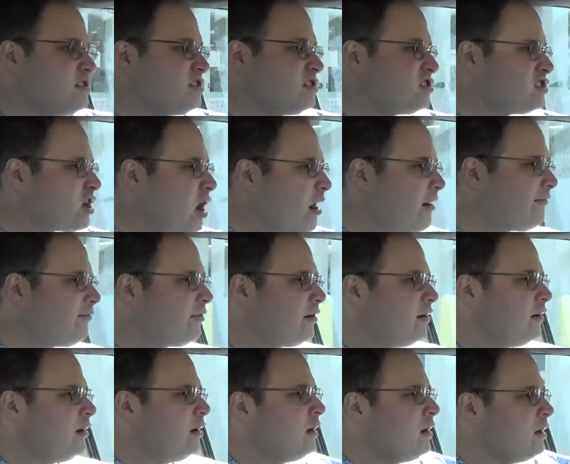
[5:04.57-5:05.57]
the
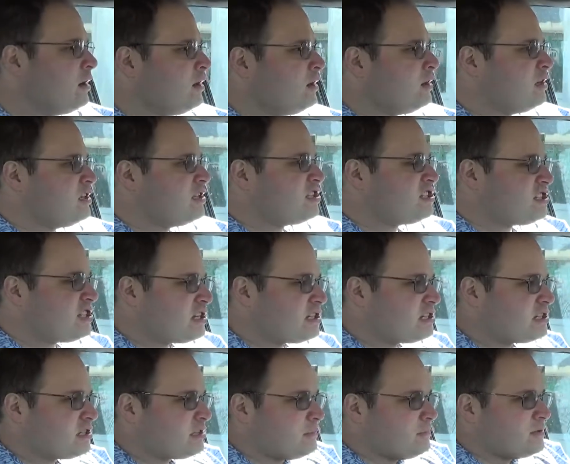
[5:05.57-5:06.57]
sovereign
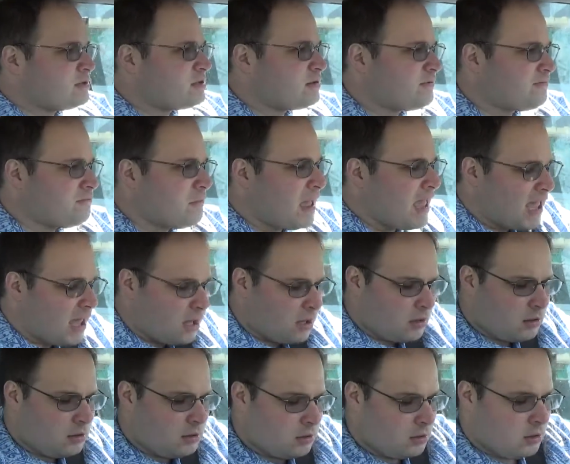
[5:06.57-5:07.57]
systems of
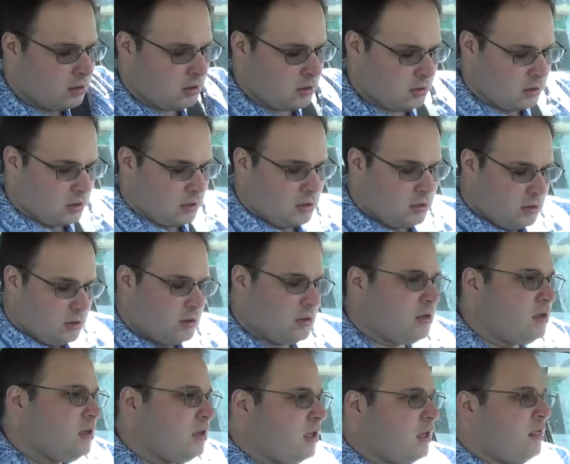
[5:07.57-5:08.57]
man,
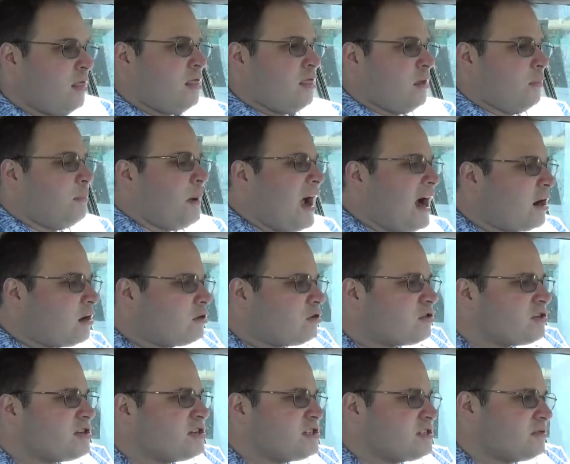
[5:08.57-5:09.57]
and the
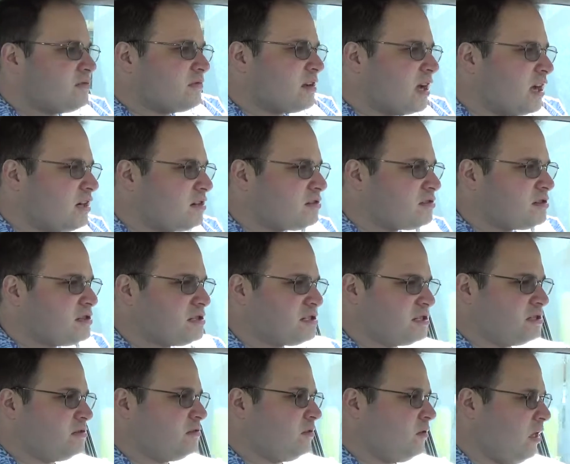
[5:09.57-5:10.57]
boundaries of countries
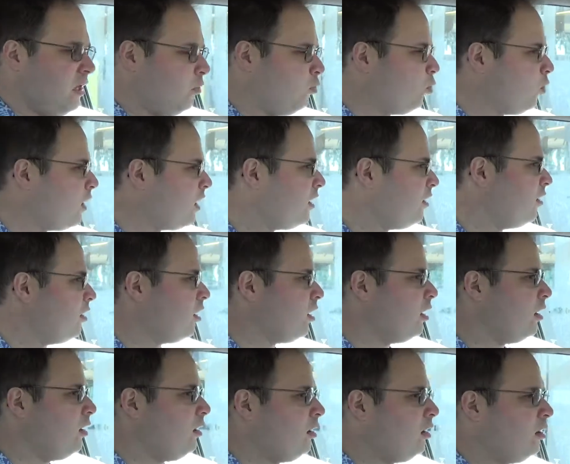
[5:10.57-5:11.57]
and
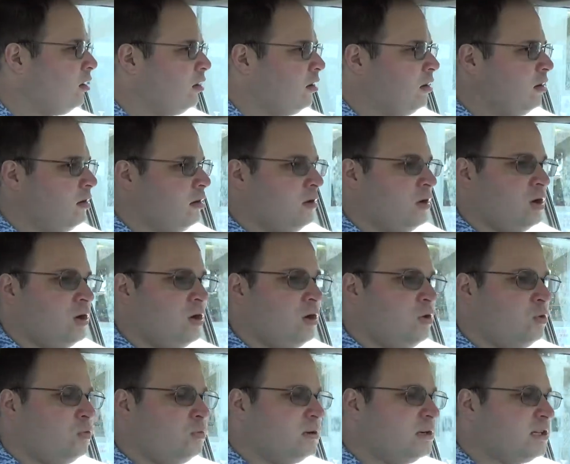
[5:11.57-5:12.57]
whatnot
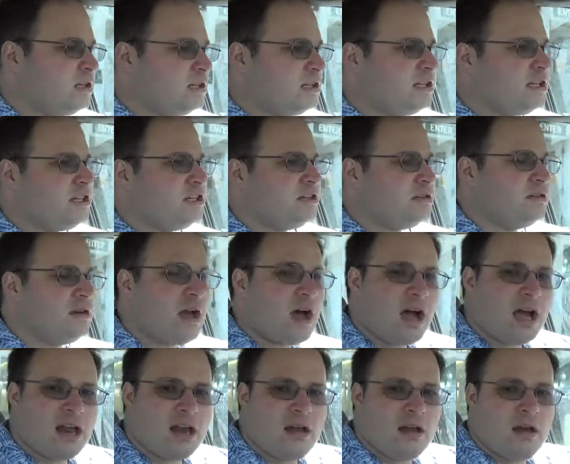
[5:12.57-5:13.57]
really do
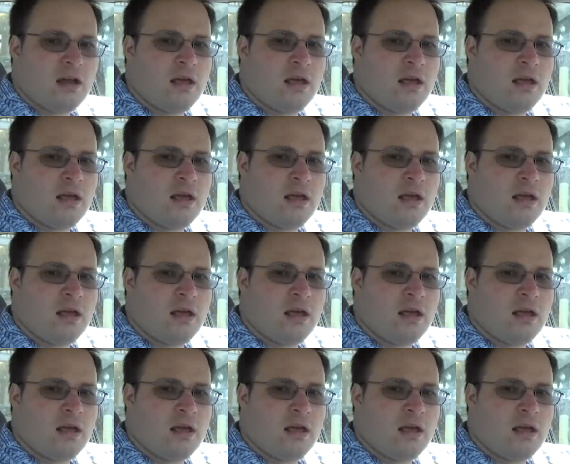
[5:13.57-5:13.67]
not